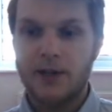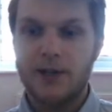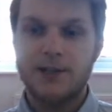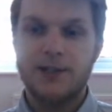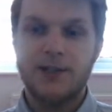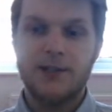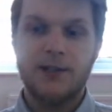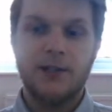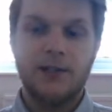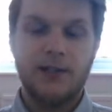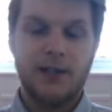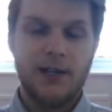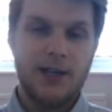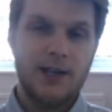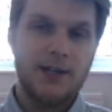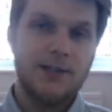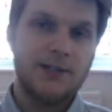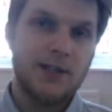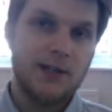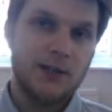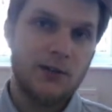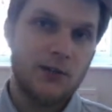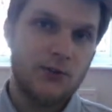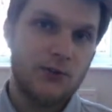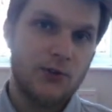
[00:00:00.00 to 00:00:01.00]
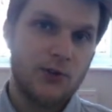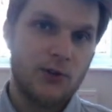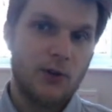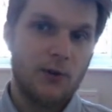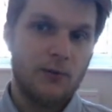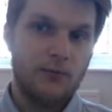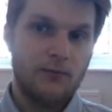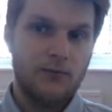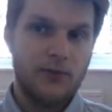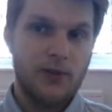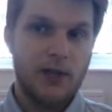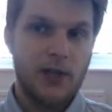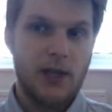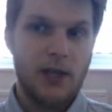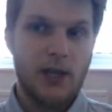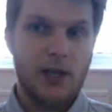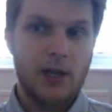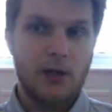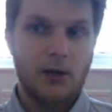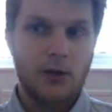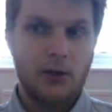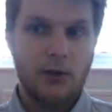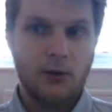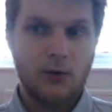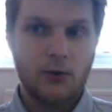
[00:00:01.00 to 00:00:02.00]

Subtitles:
is in the key signature of the